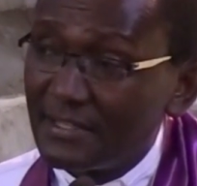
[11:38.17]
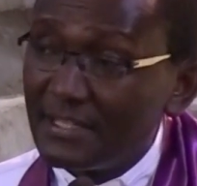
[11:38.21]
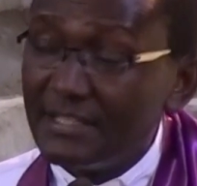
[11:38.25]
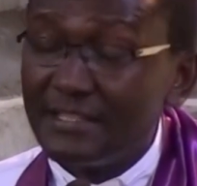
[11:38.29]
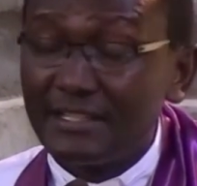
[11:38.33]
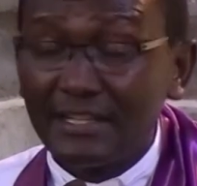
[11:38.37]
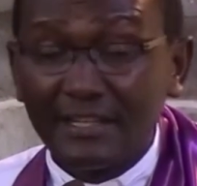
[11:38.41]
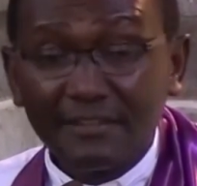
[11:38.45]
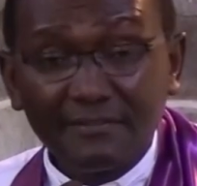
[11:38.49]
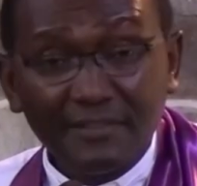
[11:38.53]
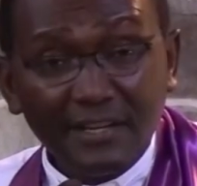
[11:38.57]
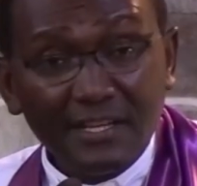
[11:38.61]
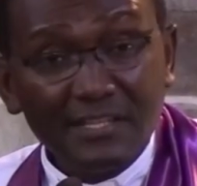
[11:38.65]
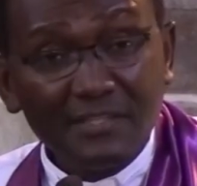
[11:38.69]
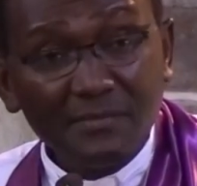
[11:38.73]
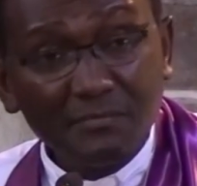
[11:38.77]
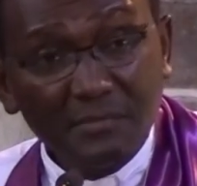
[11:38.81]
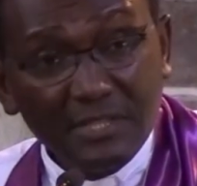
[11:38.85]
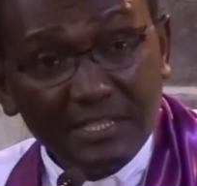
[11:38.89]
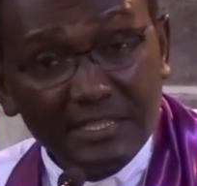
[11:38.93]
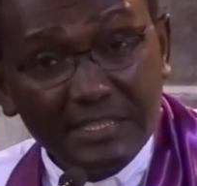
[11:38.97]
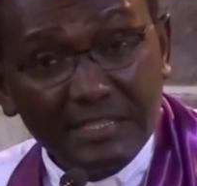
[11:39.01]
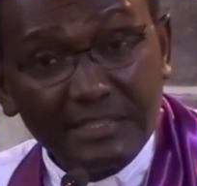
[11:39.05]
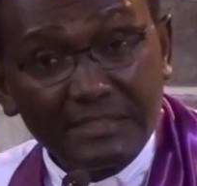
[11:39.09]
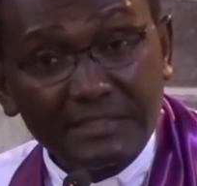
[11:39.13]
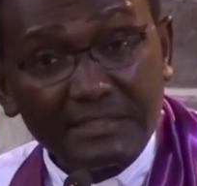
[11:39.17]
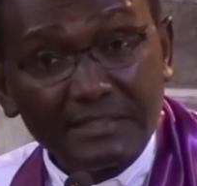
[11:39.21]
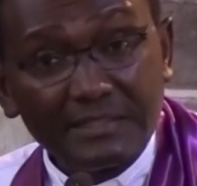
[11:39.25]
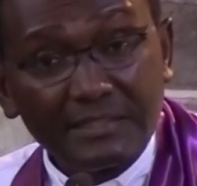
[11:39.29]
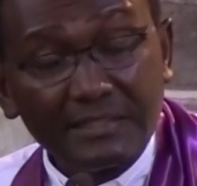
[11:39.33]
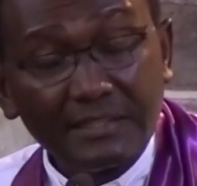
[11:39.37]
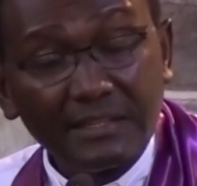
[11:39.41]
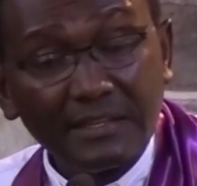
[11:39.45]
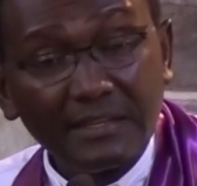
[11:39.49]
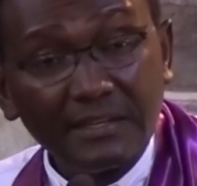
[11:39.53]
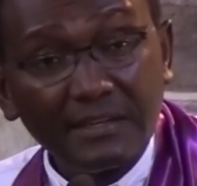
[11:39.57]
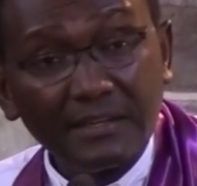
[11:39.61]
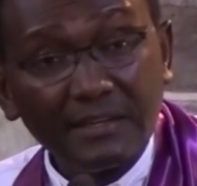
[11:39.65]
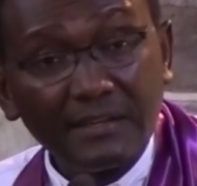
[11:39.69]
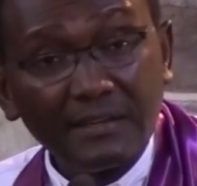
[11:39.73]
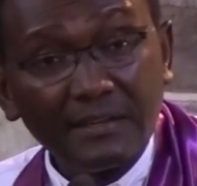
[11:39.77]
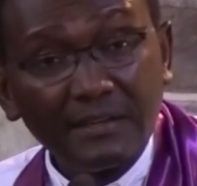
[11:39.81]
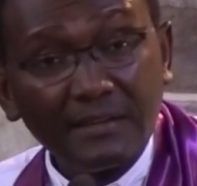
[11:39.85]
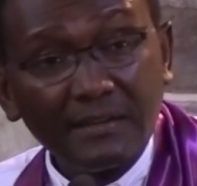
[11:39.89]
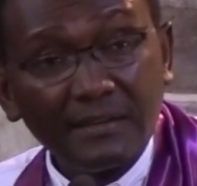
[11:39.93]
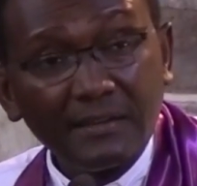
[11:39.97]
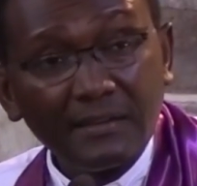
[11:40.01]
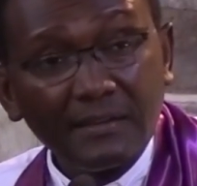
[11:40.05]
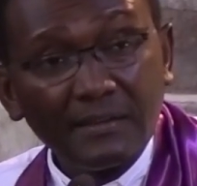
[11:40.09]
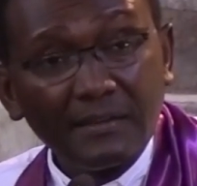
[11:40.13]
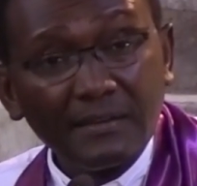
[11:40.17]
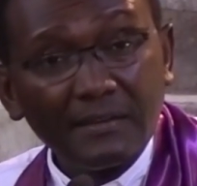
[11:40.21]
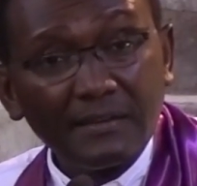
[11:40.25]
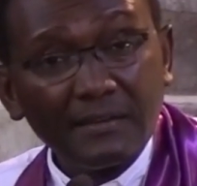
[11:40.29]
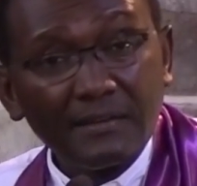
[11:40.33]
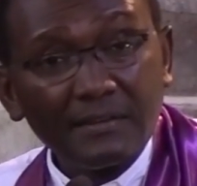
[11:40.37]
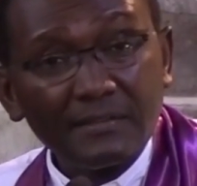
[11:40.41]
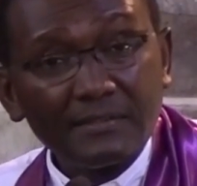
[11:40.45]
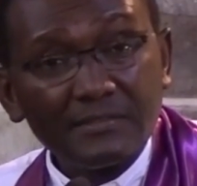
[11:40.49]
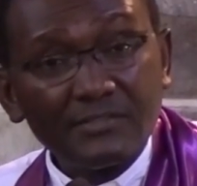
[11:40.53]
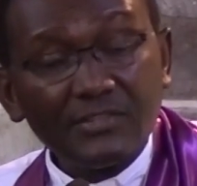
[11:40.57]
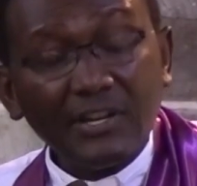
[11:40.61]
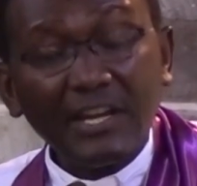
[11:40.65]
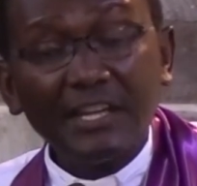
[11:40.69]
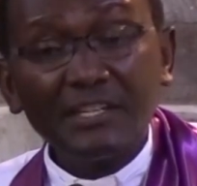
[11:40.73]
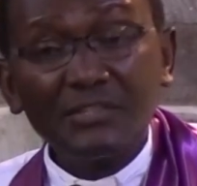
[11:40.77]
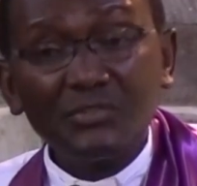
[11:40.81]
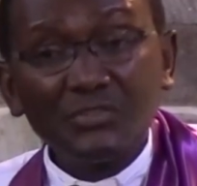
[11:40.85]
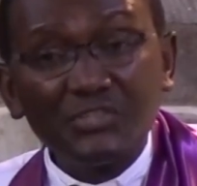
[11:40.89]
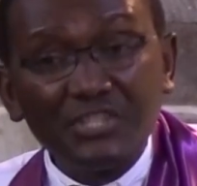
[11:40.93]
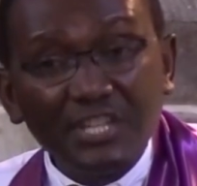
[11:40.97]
in deliverance meetings, trying